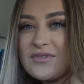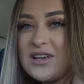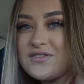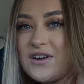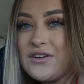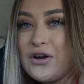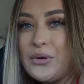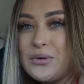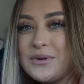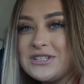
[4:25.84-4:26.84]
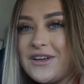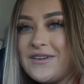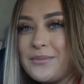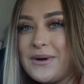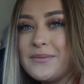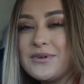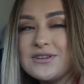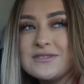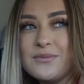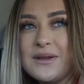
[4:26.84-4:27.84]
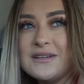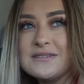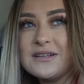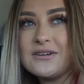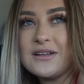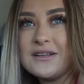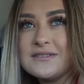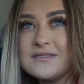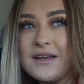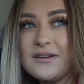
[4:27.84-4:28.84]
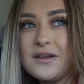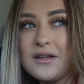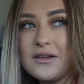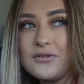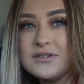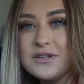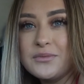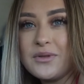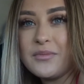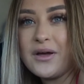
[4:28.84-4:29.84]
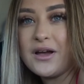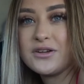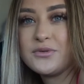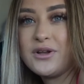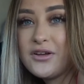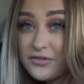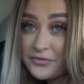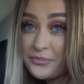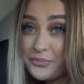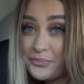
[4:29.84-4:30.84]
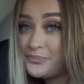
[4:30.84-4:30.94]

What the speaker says: It's very cold. We're just having a break because the wind is literally insane and I cannot deal with my actual life.